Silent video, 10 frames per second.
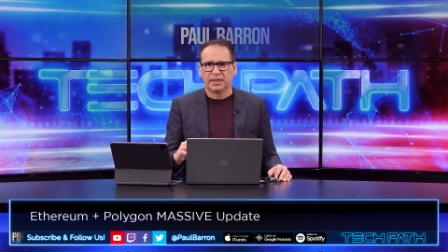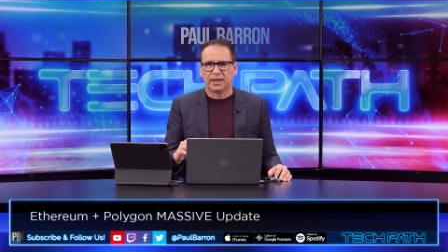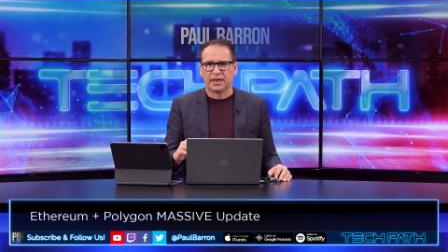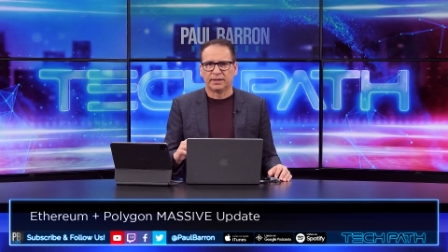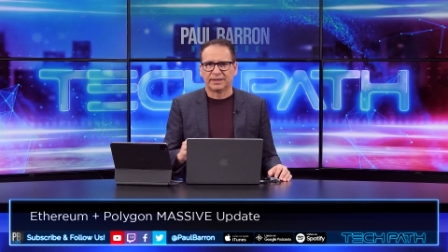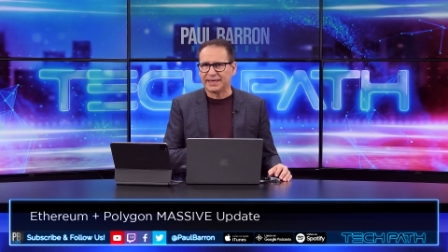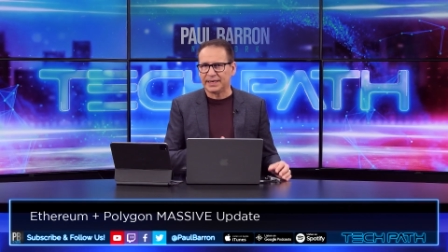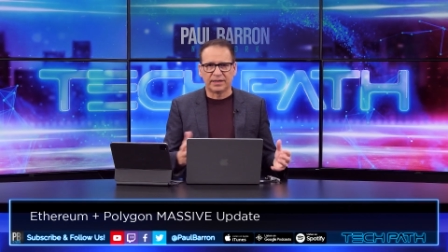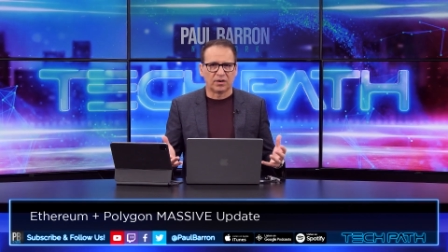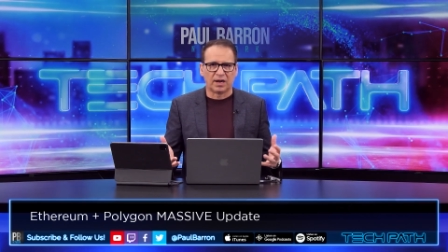Uh, the key
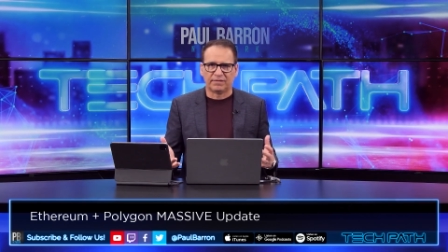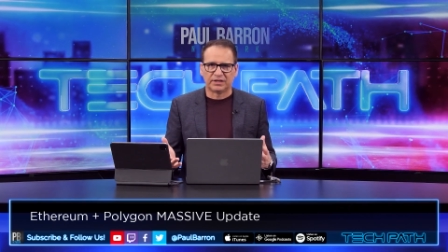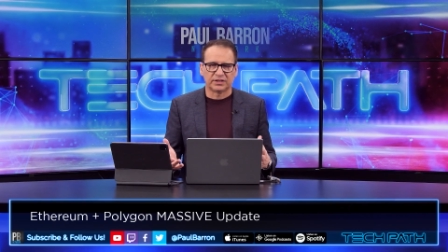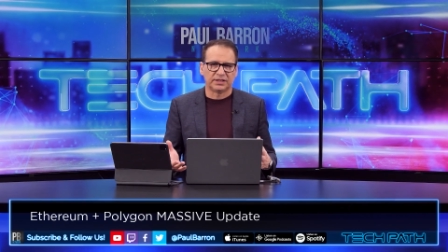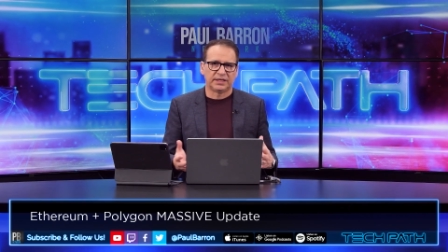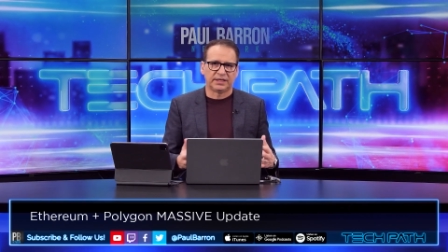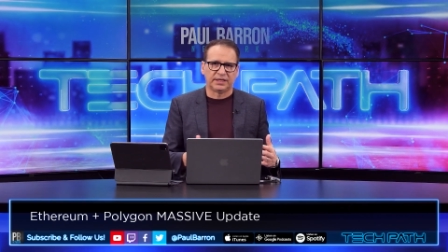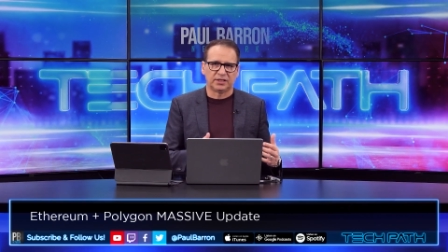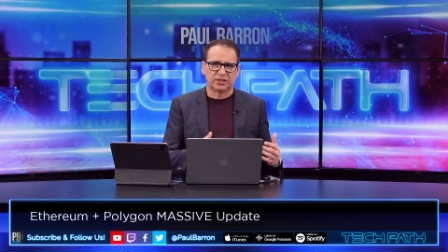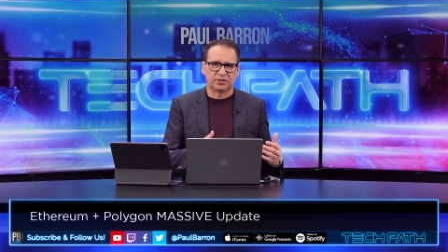here, obviously,
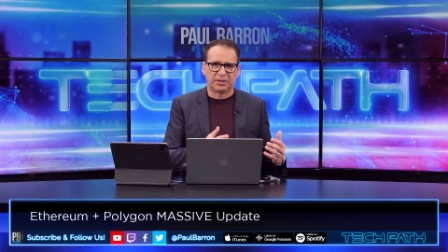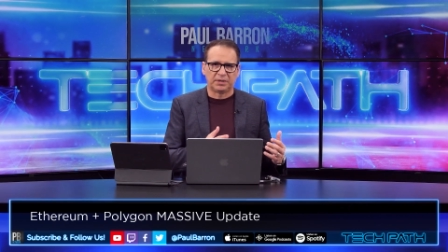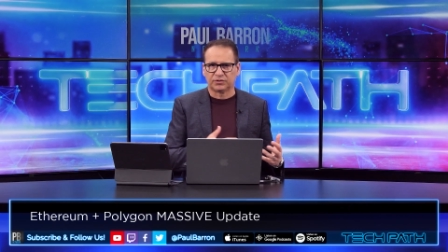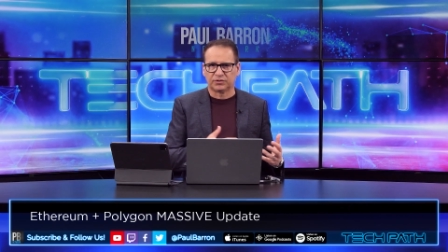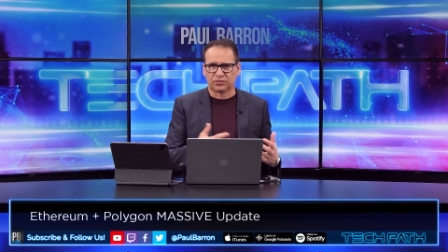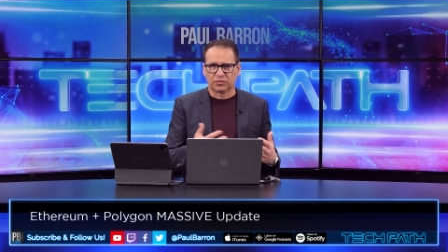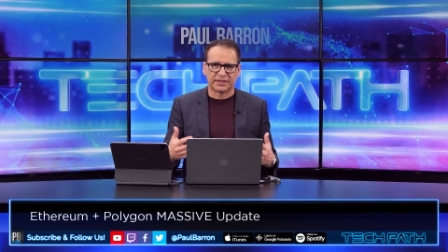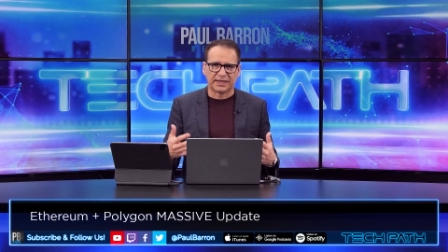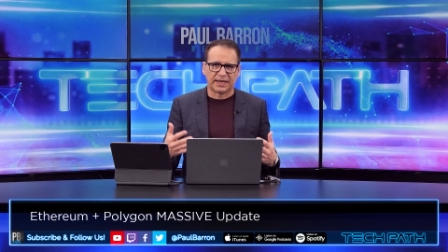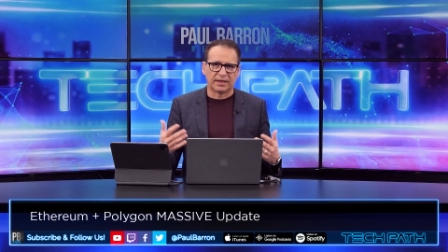is being able to roll this
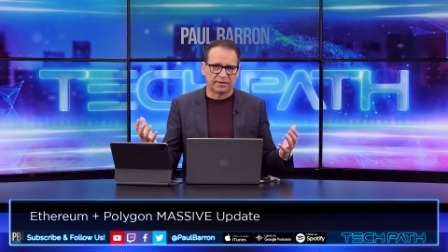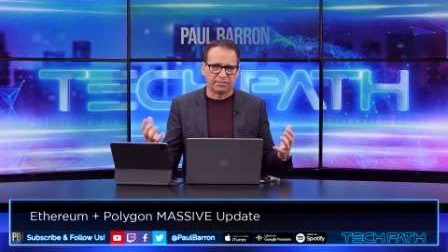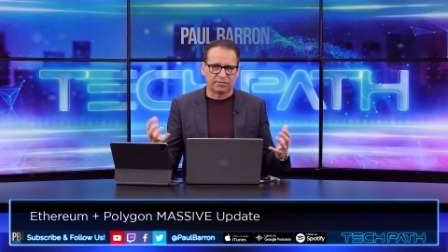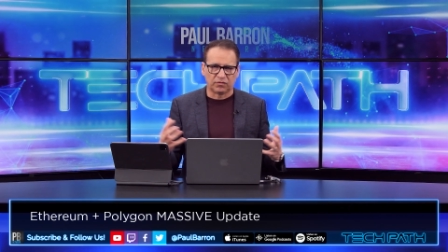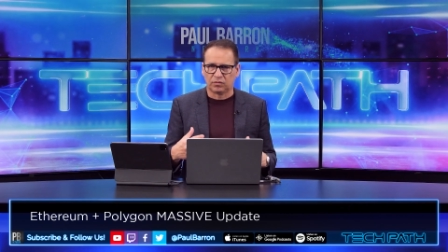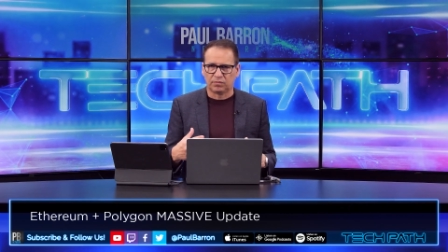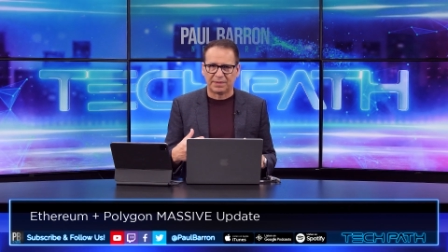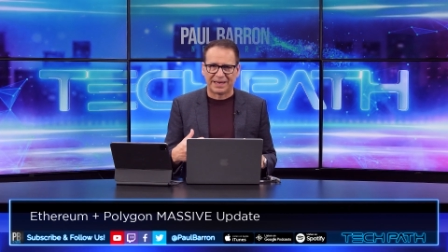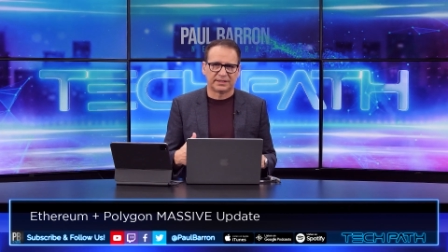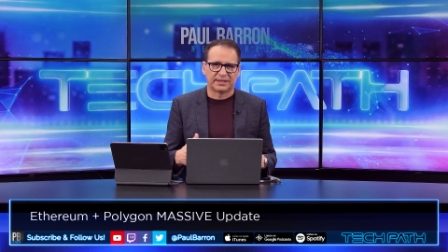out, get full
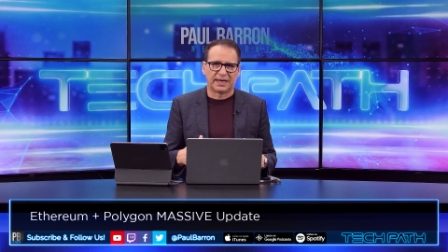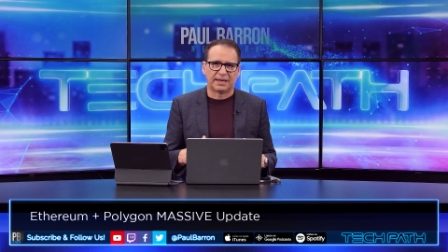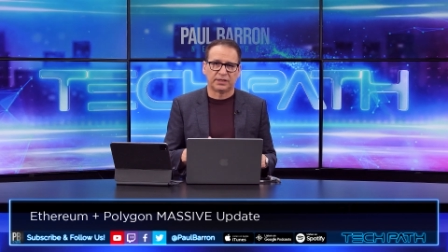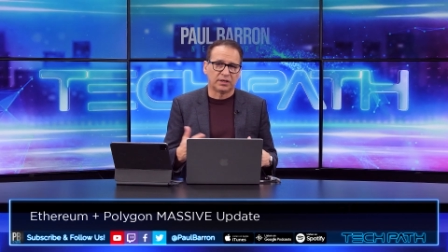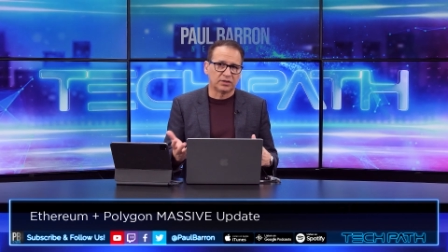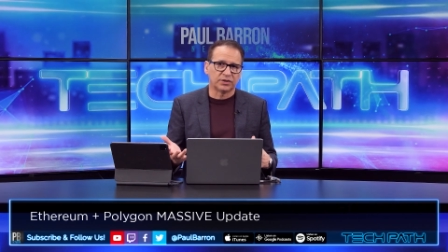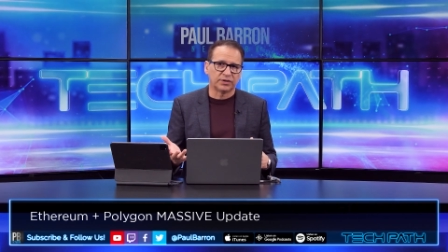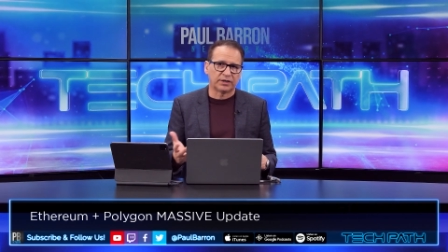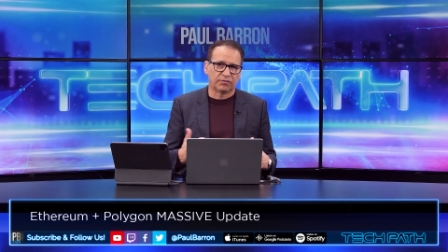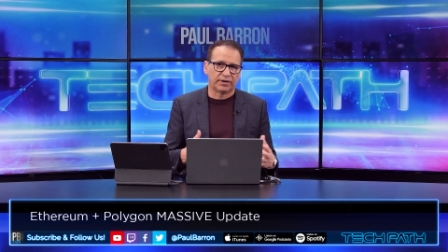mass adoption, and also
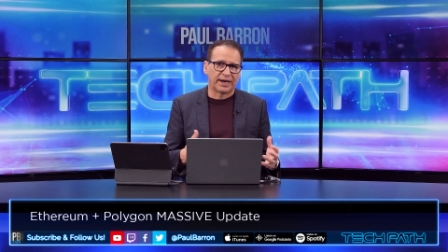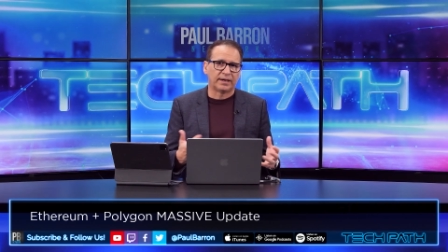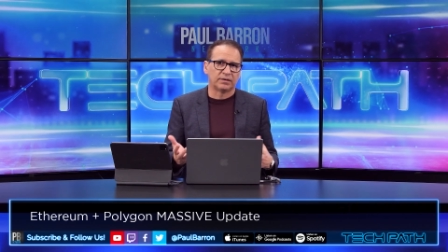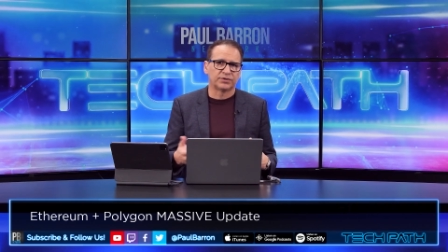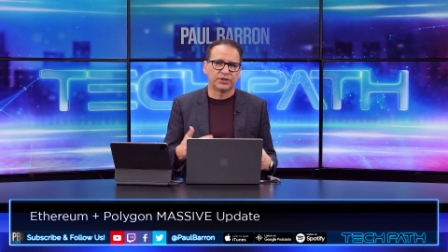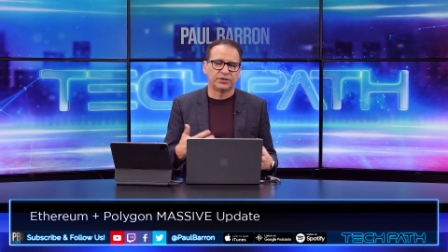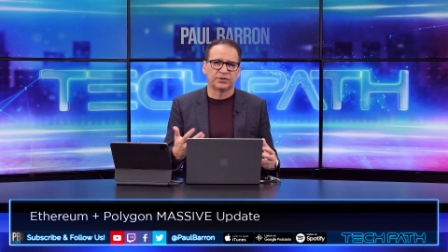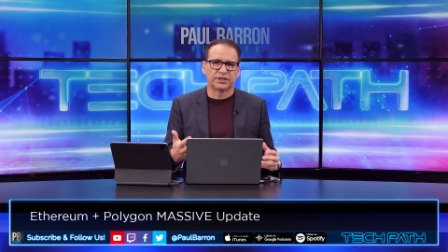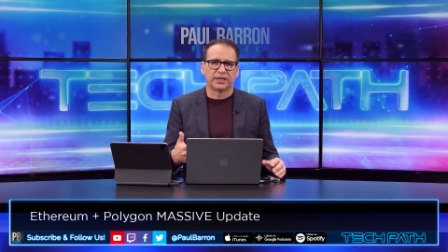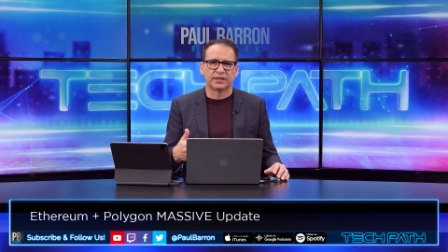get creators
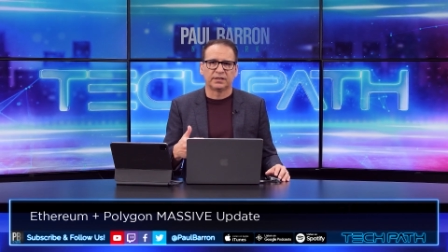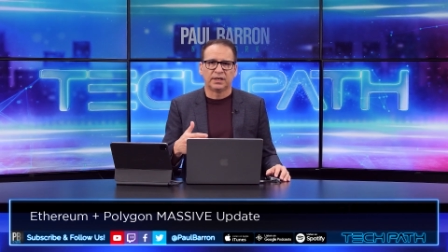using it